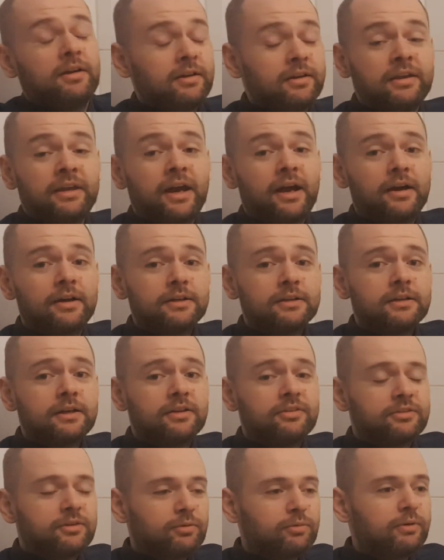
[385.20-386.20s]
Yeah,
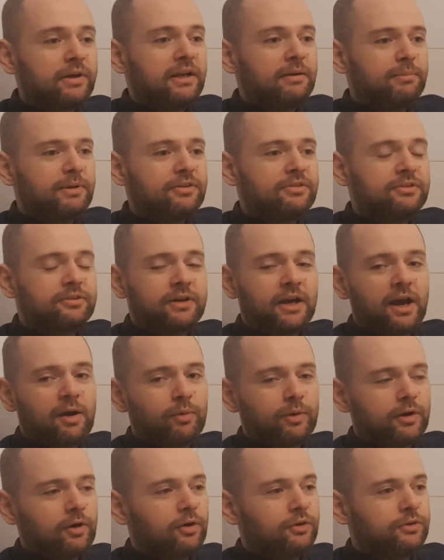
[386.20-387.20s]
it's a real mystery how
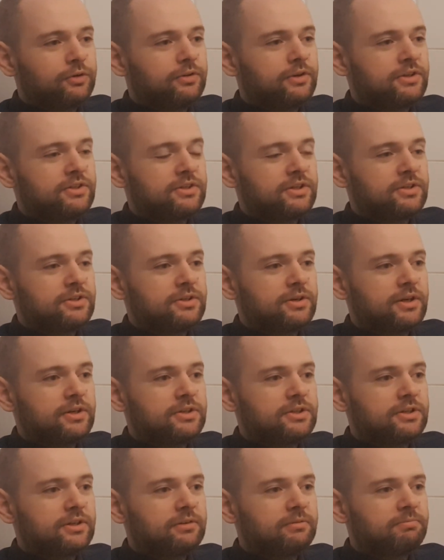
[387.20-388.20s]
we got to this
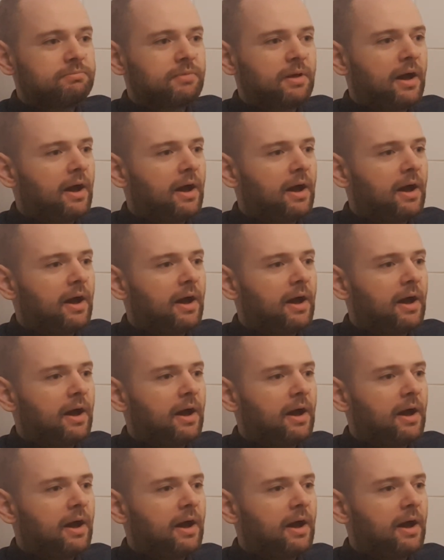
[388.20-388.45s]
situation.